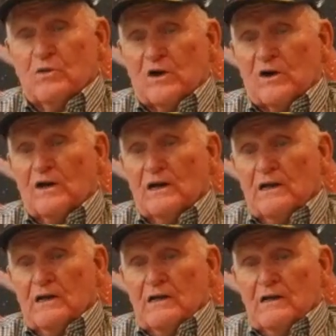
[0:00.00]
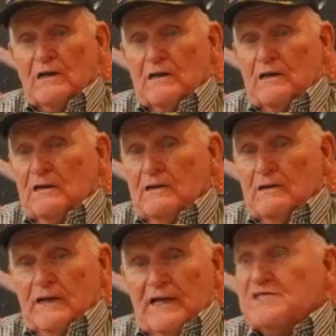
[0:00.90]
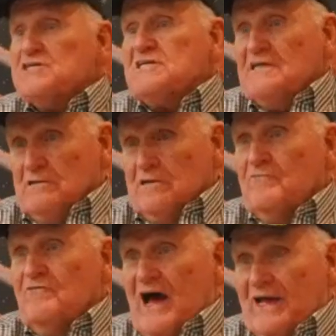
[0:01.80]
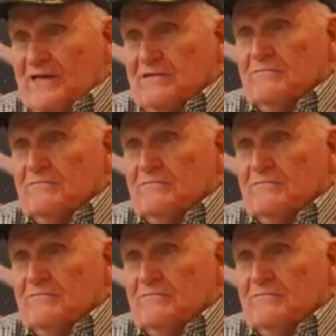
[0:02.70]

where it's still a fight.